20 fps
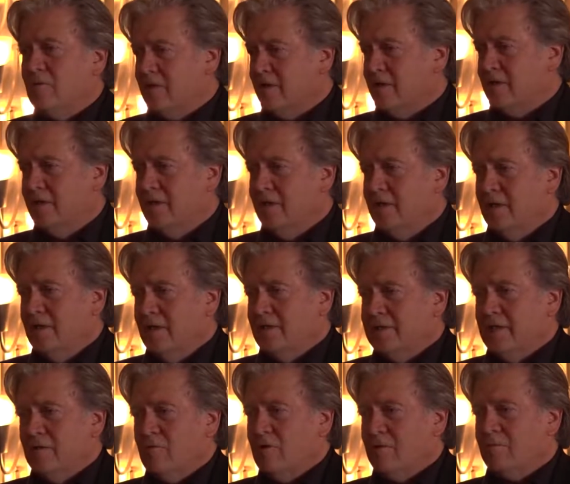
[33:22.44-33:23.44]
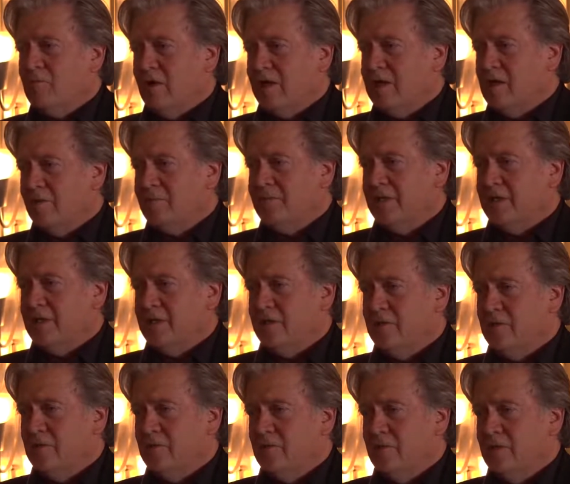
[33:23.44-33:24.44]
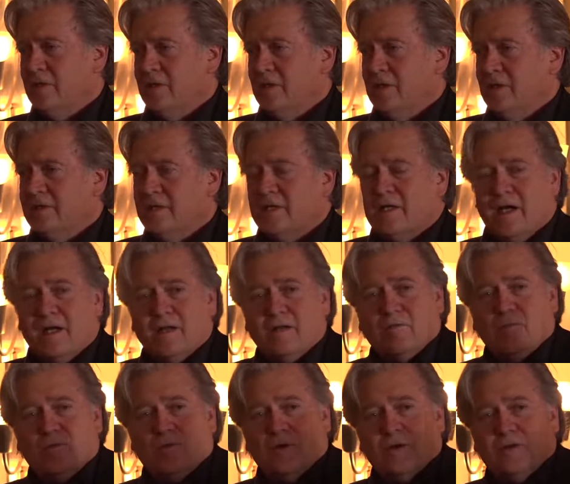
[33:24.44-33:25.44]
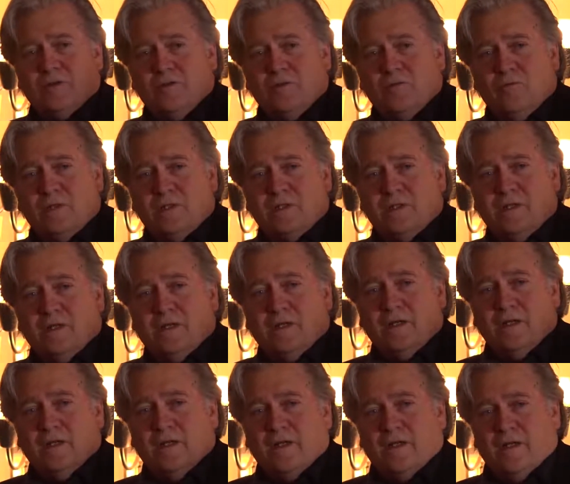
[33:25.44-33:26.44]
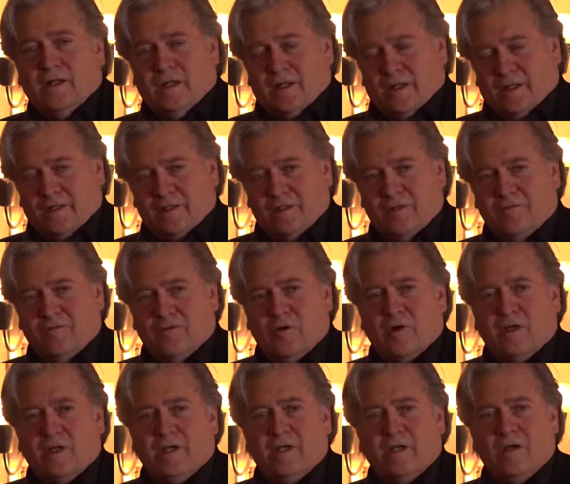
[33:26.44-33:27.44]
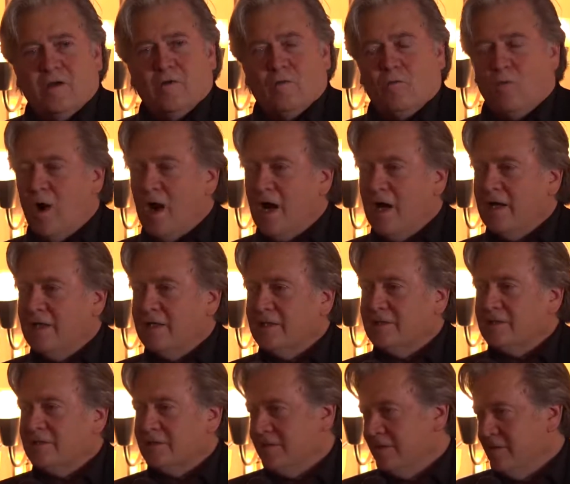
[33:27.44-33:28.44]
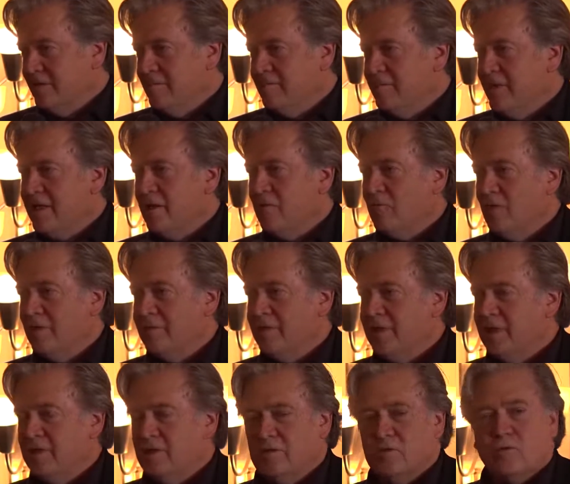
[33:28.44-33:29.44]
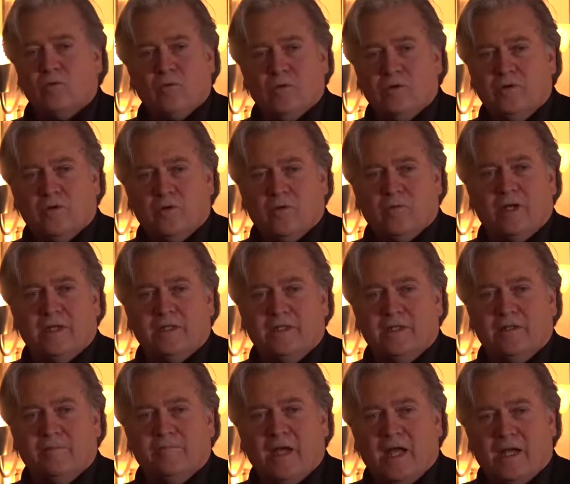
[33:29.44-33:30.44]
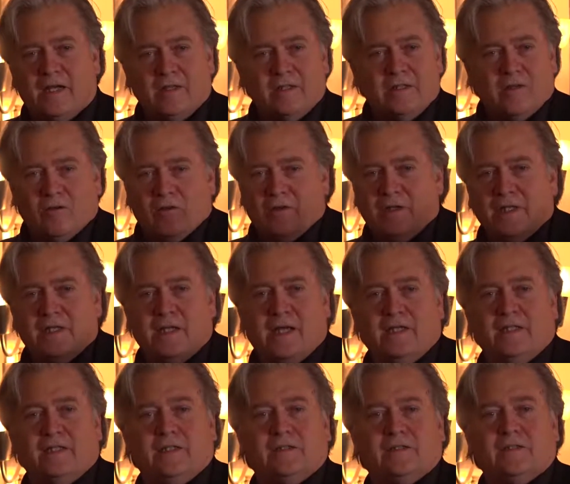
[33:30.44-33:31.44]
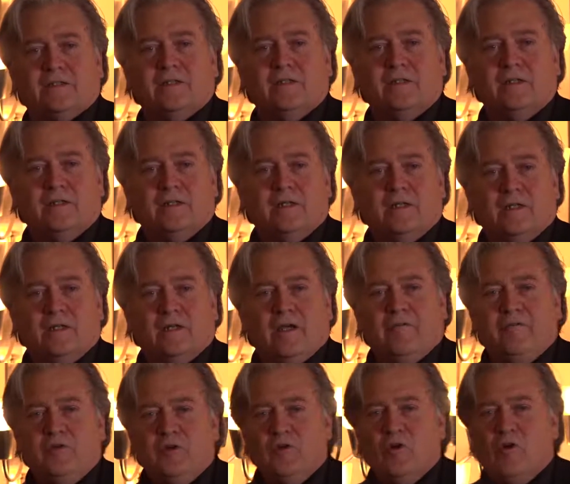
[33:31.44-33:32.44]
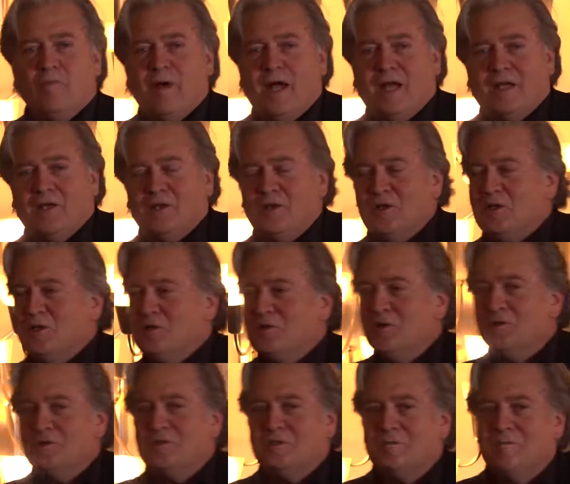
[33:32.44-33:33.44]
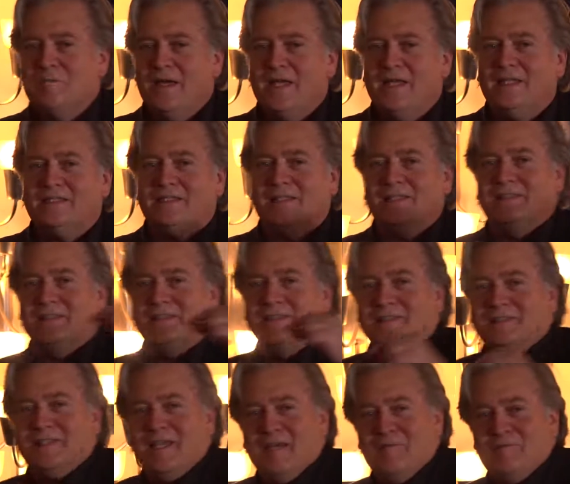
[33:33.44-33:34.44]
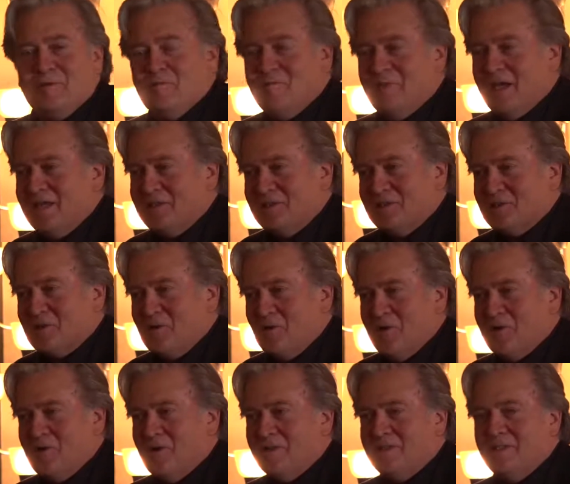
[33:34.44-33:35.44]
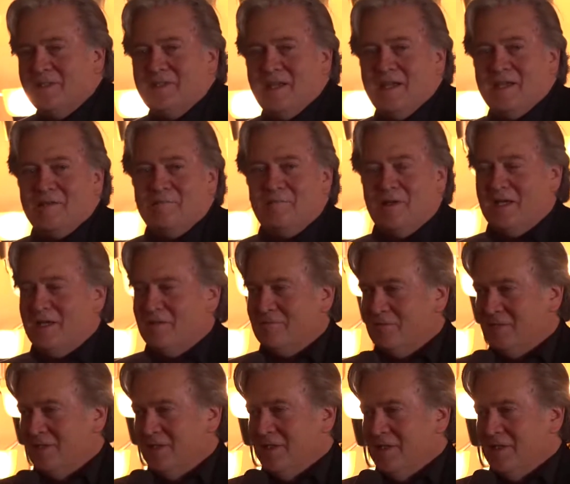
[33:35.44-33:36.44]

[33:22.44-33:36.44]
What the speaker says: want to break up the EU. They kind of want to do what the very wise men and women in Norway did back in the early 90s. If you go back and look at those debates, it's the same debate that's going on today in May of